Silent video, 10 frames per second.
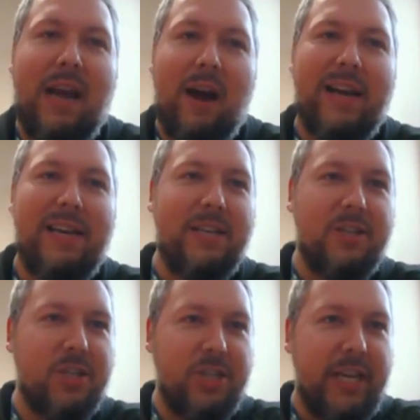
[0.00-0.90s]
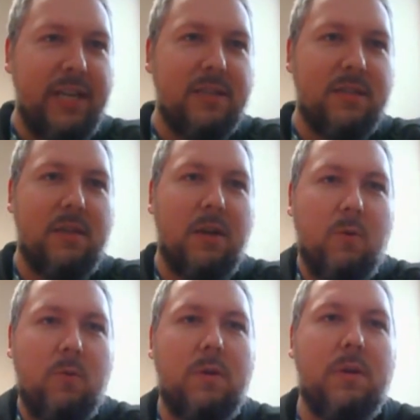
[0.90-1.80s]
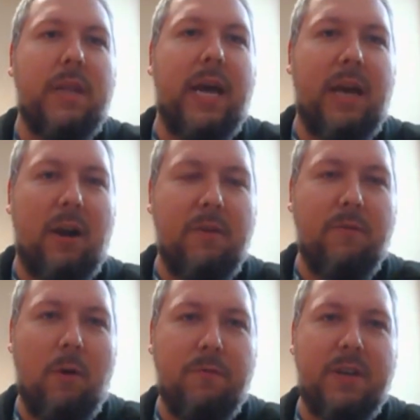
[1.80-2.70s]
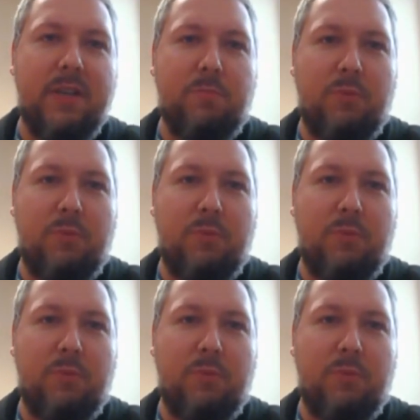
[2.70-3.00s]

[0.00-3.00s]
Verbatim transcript: And are any genes known that are involved in this